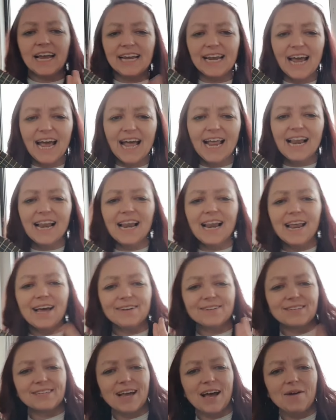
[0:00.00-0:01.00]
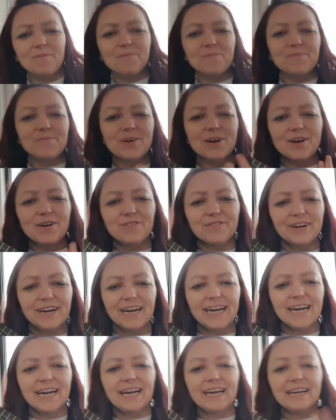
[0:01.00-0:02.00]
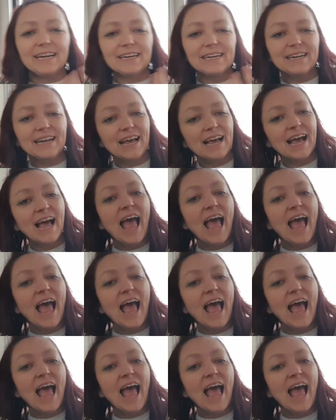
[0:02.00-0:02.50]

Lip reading: yellow submarine,